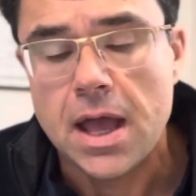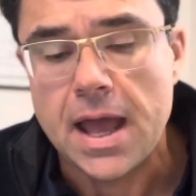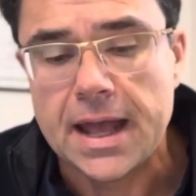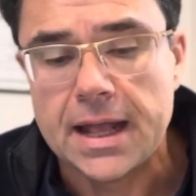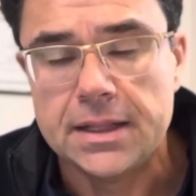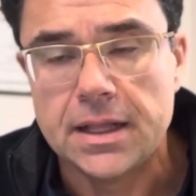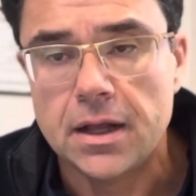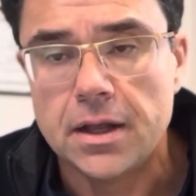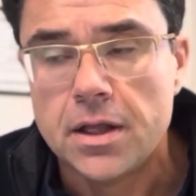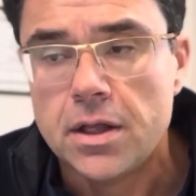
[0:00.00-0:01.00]
And
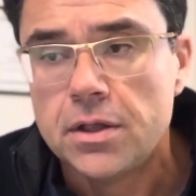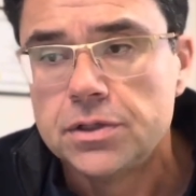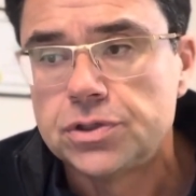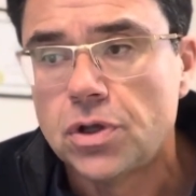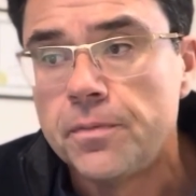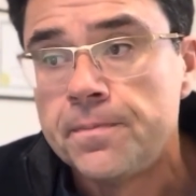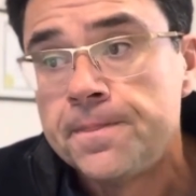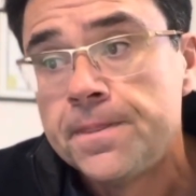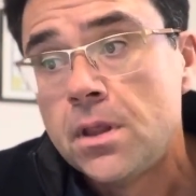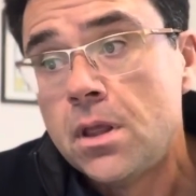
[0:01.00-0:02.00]
uh, so,
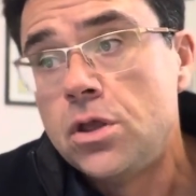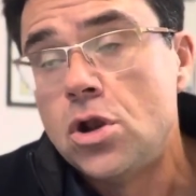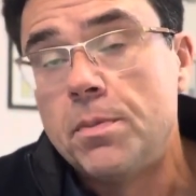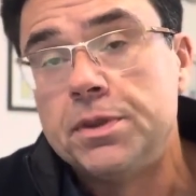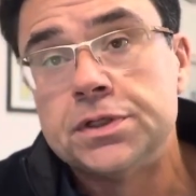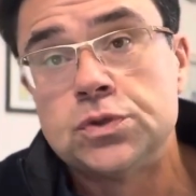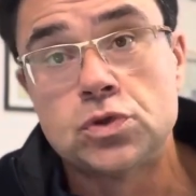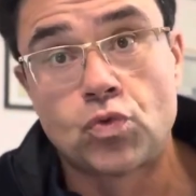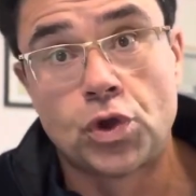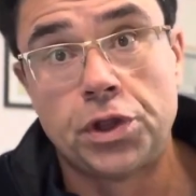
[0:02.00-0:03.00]
you know, but this was
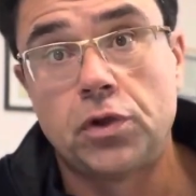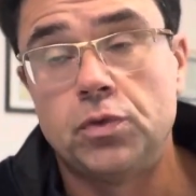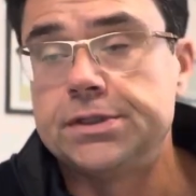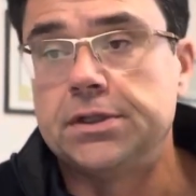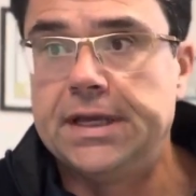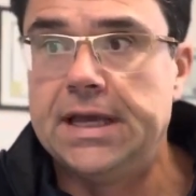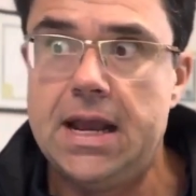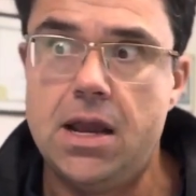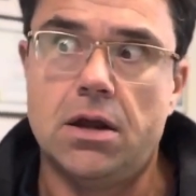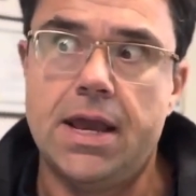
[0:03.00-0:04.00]
a really good result to get
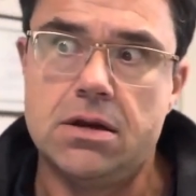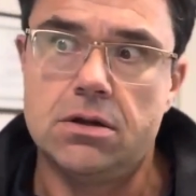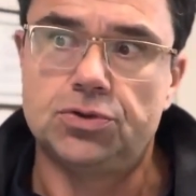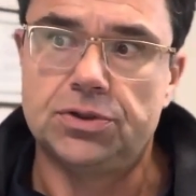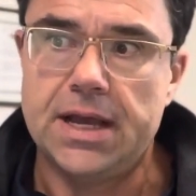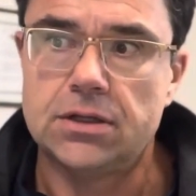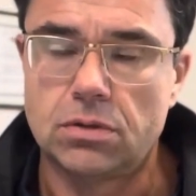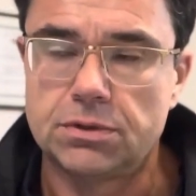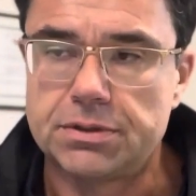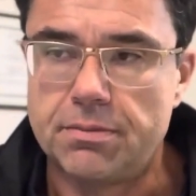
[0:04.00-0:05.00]
800,000,
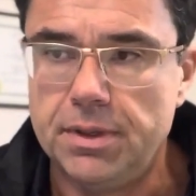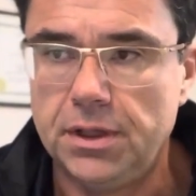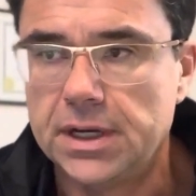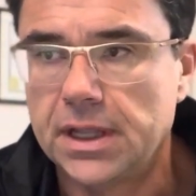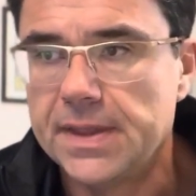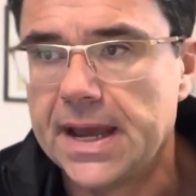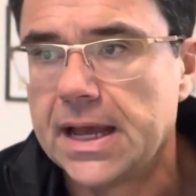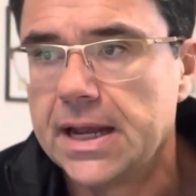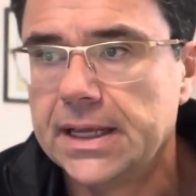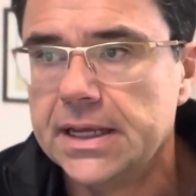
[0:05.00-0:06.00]
almost a million on that
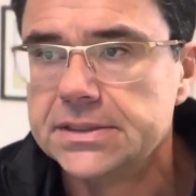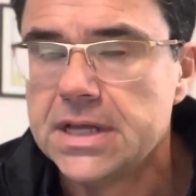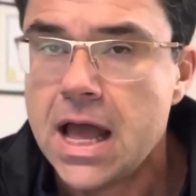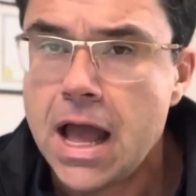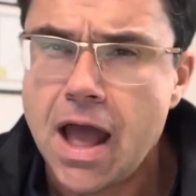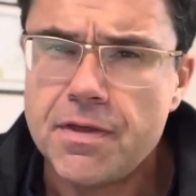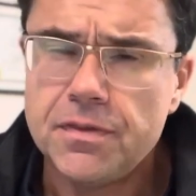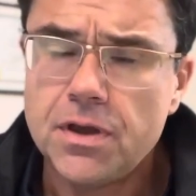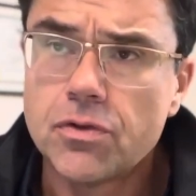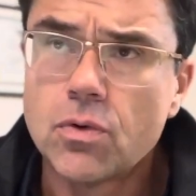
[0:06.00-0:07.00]
kind of case. And then
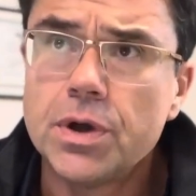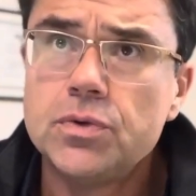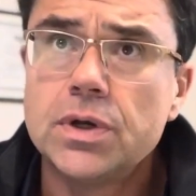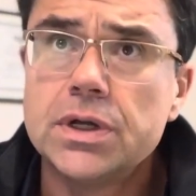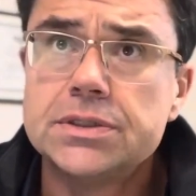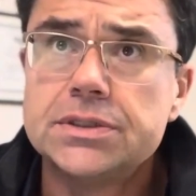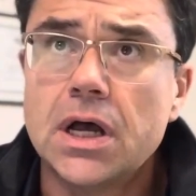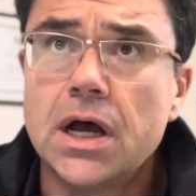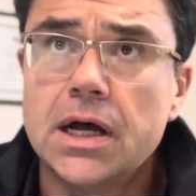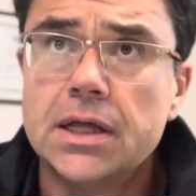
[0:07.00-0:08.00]
the other one was
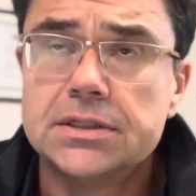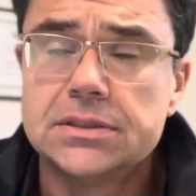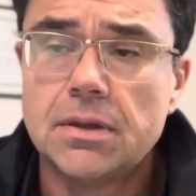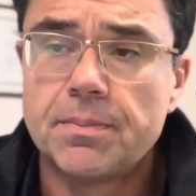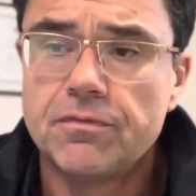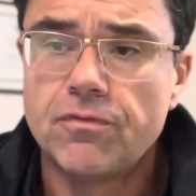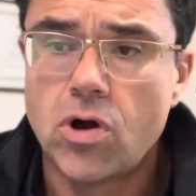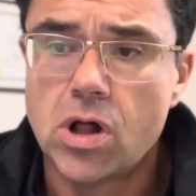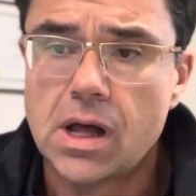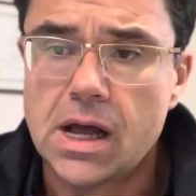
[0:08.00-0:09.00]
uh, slip and
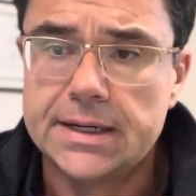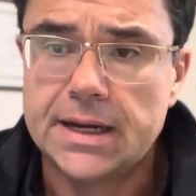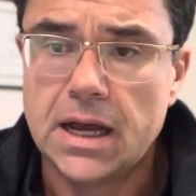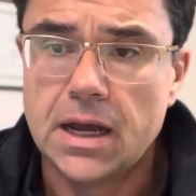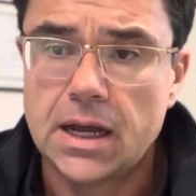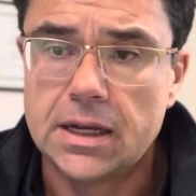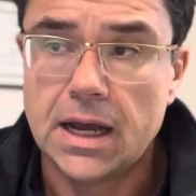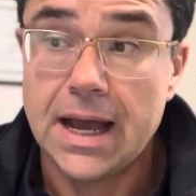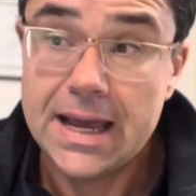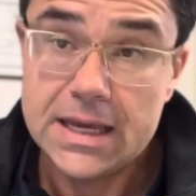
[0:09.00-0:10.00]
fall on on
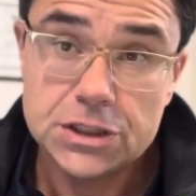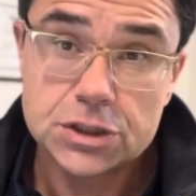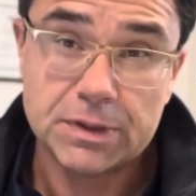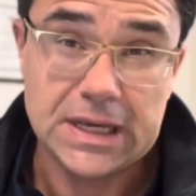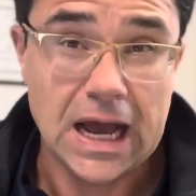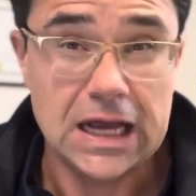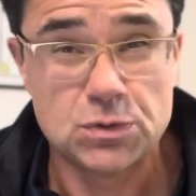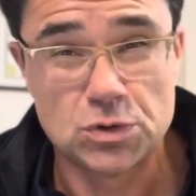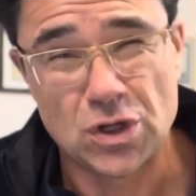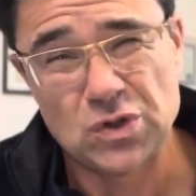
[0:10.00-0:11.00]
ice, but the ice
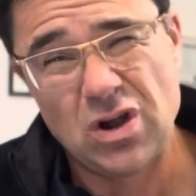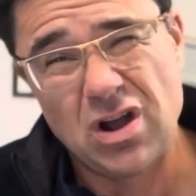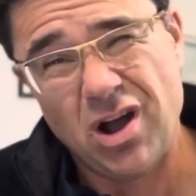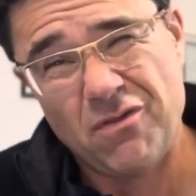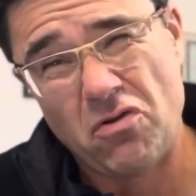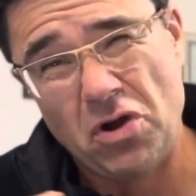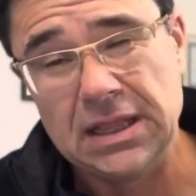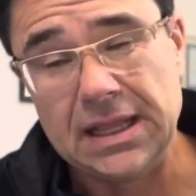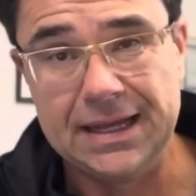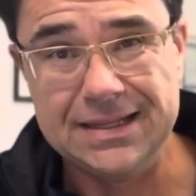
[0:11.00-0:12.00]
was also covering
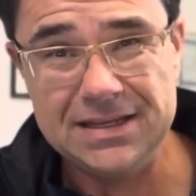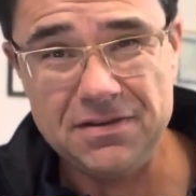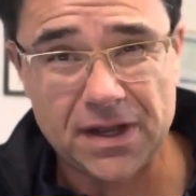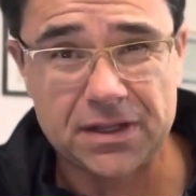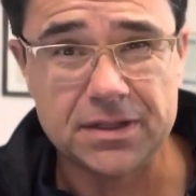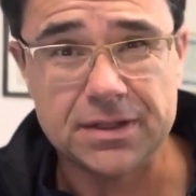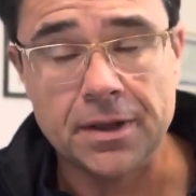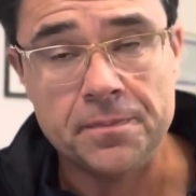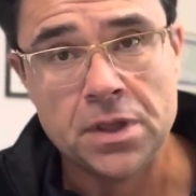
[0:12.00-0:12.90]
like a defect in the